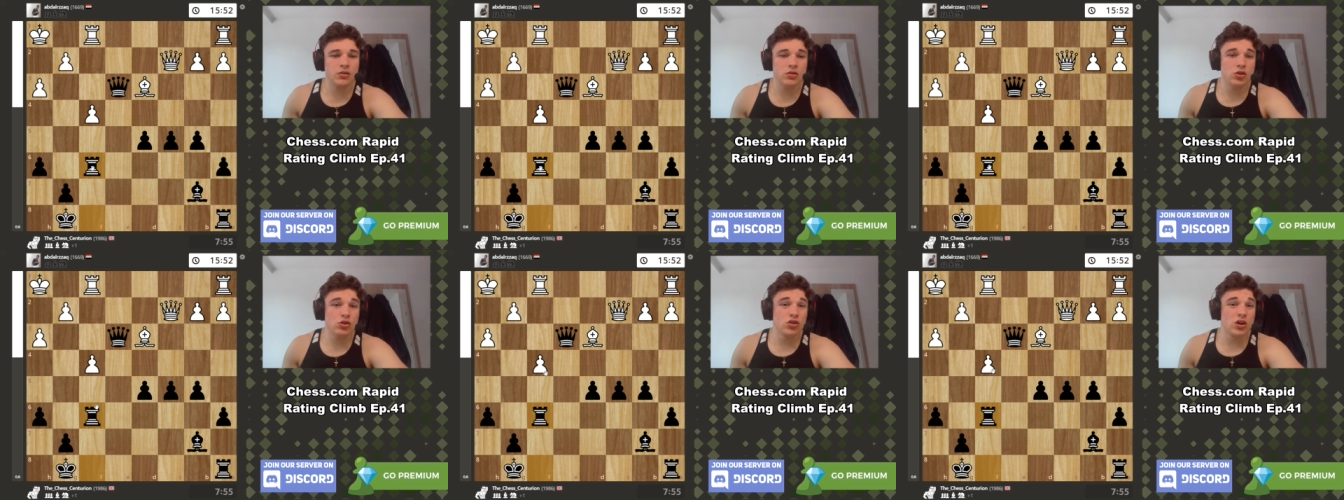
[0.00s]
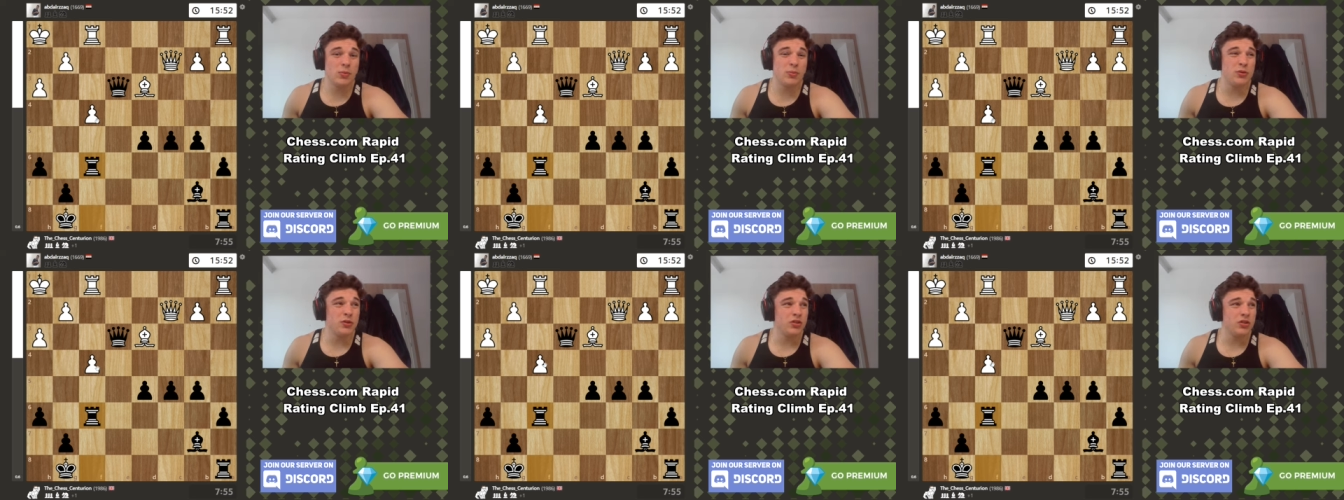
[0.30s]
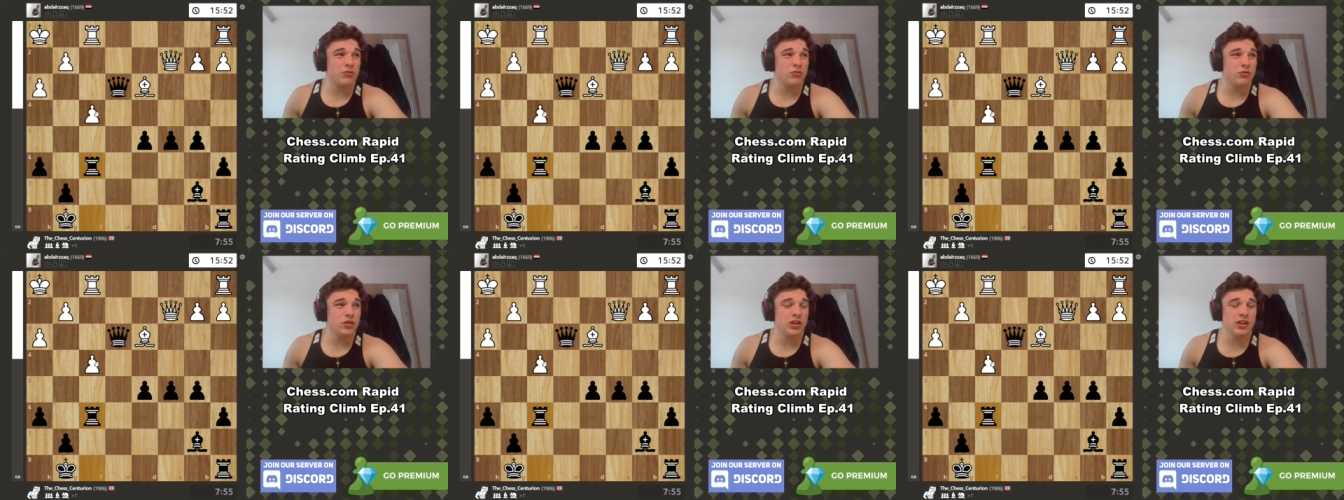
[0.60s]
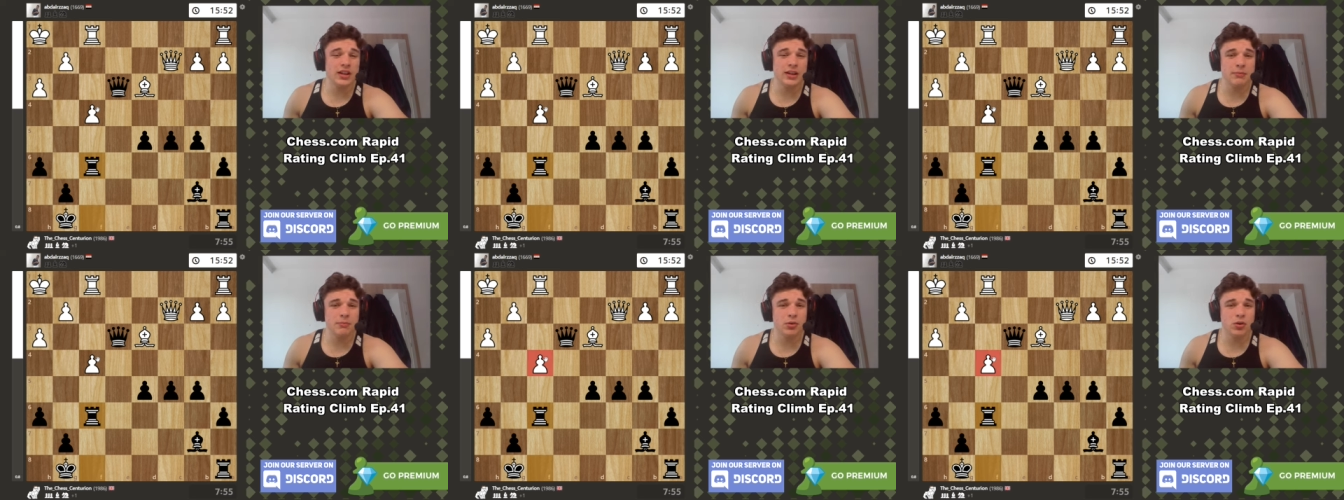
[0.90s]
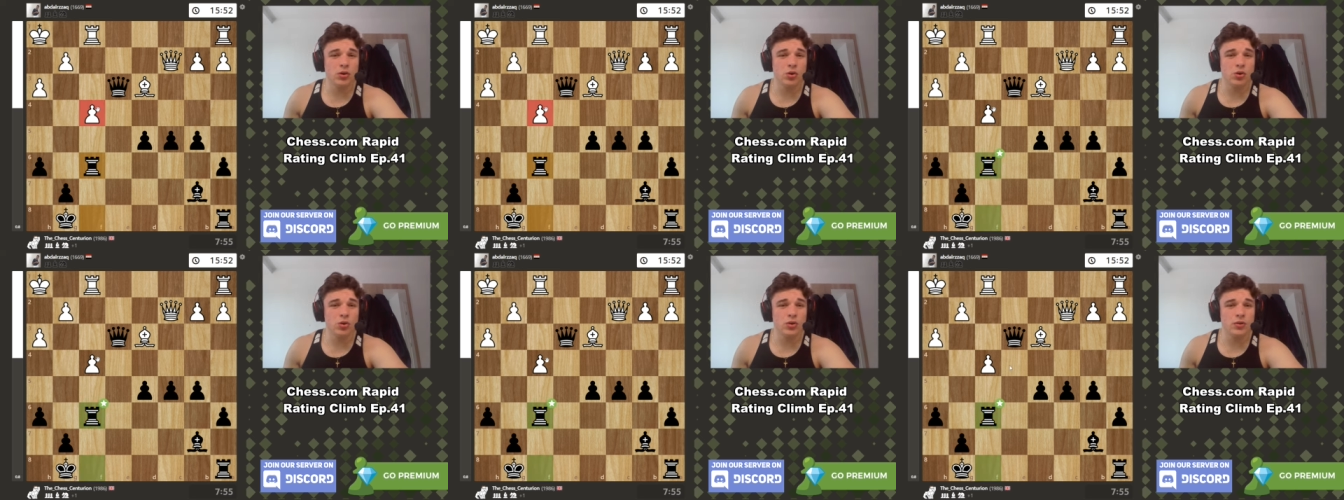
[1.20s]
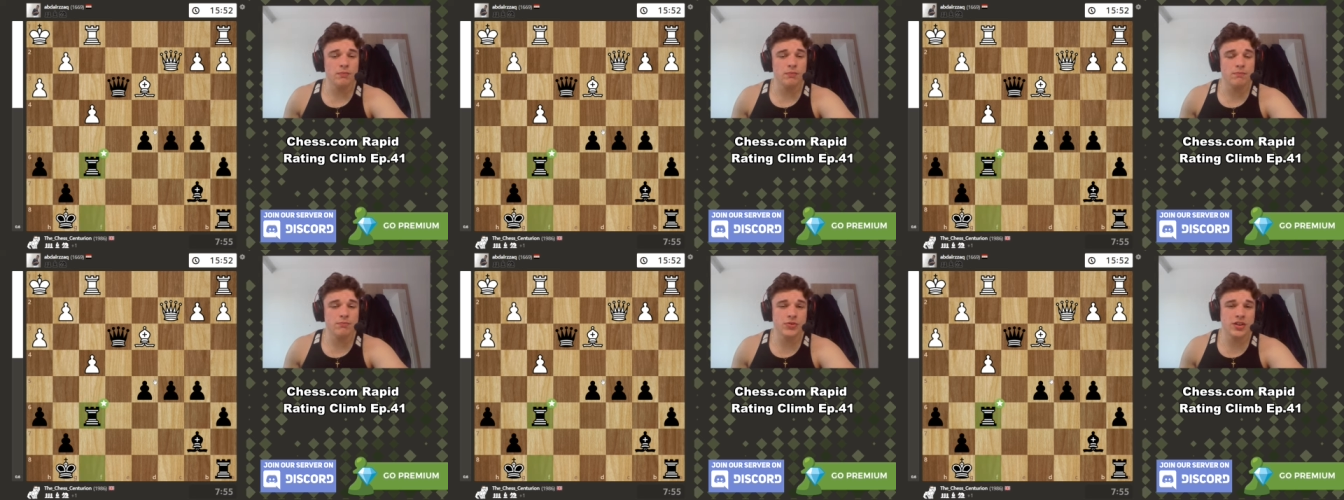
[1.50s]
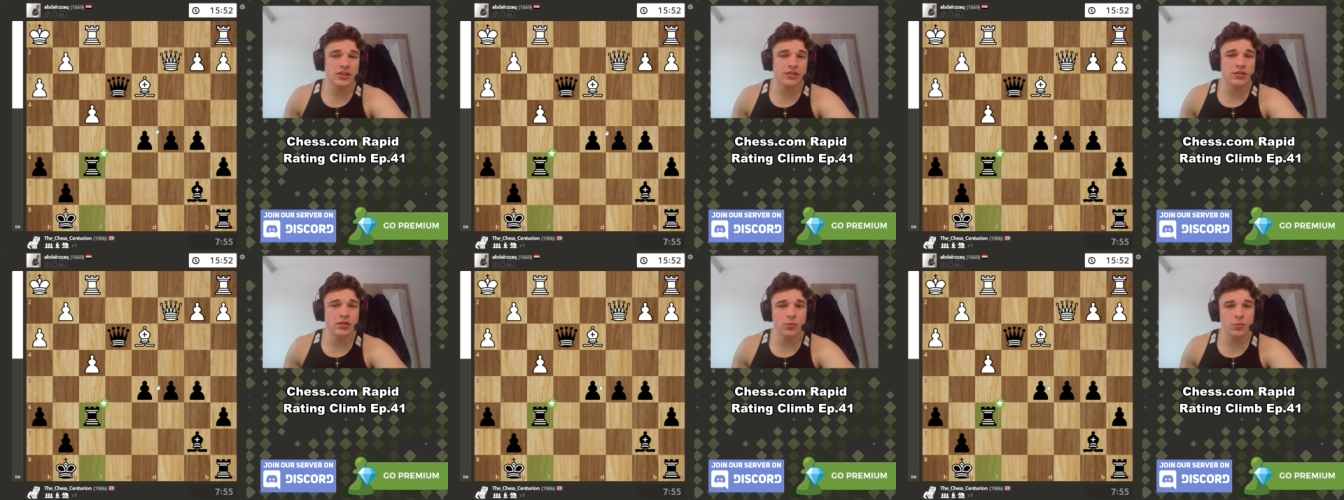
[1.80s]
You're up a clean pawn.
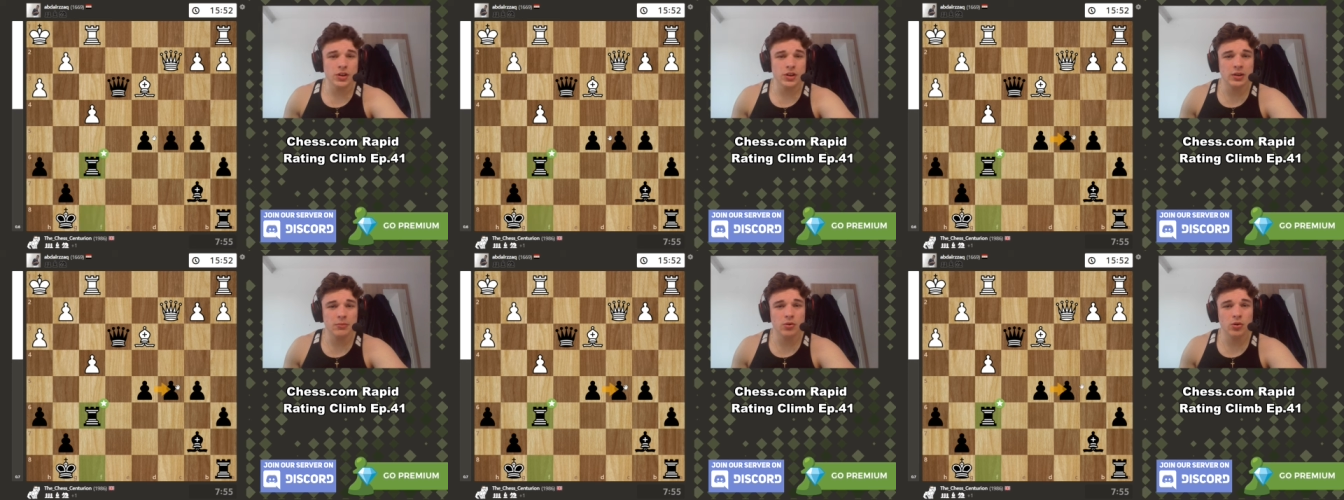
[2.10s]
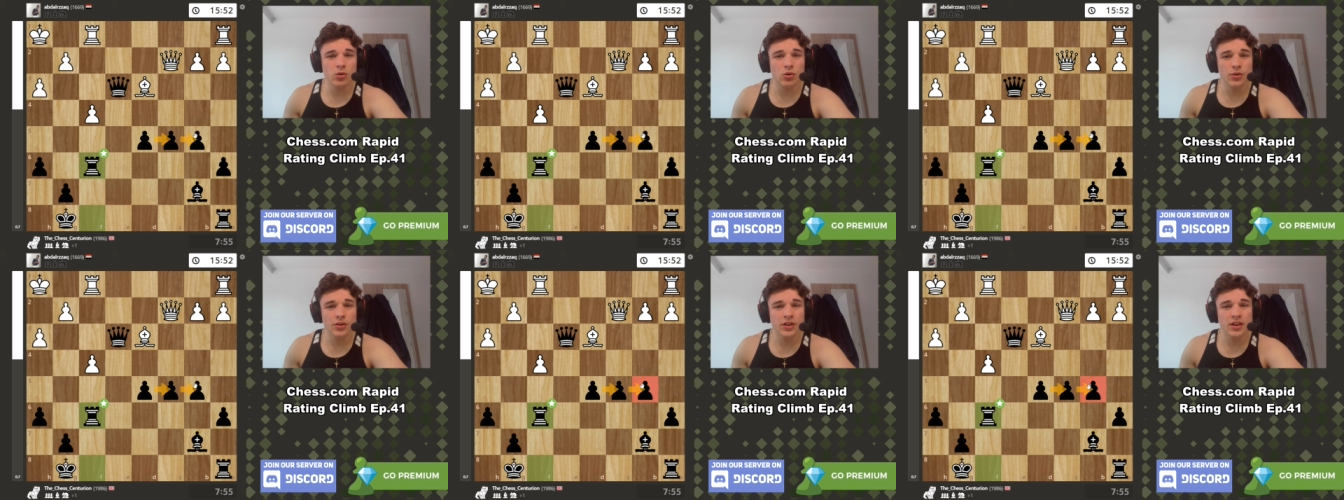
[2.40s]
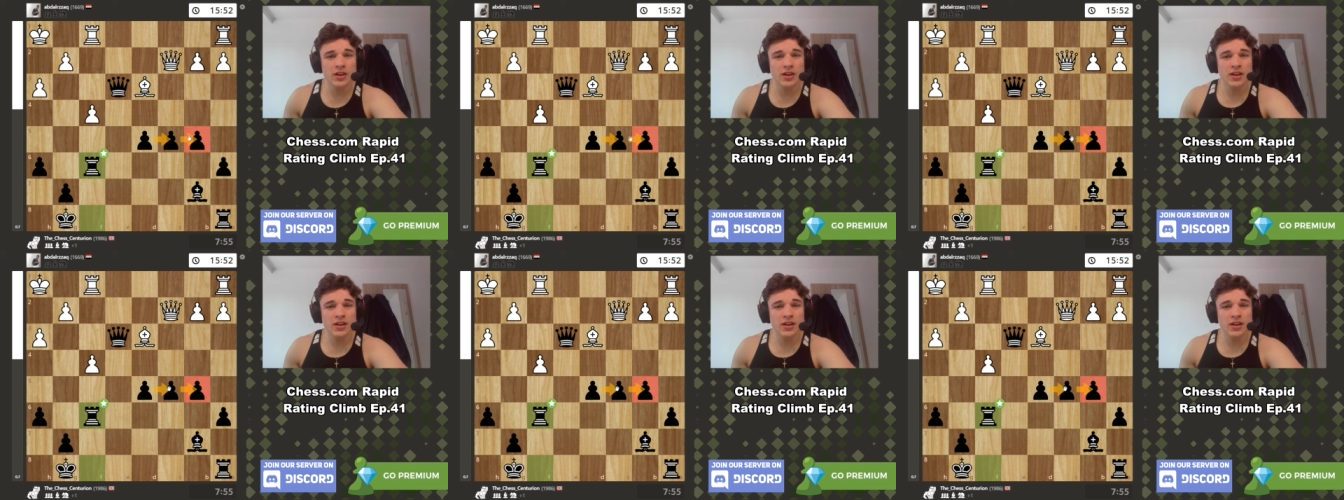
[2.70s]
This is a weak pawn.